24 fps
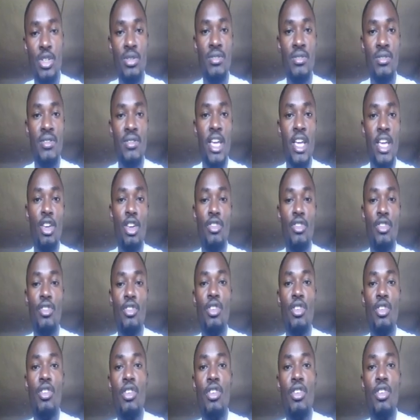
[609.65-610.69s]
Thank you
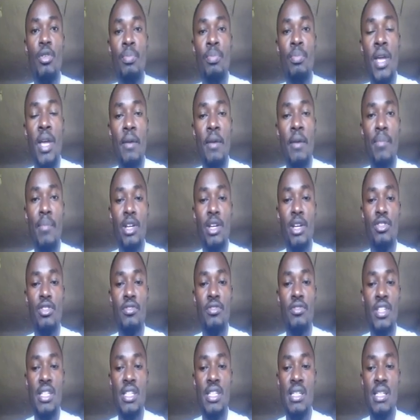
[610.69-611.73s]
for being part of
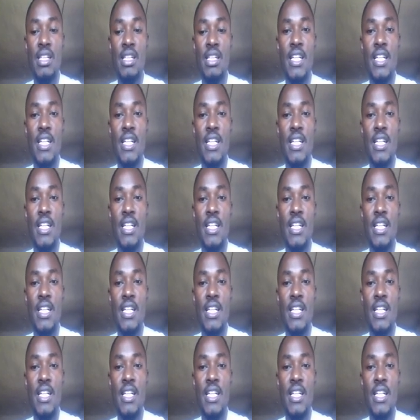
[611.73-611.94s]
this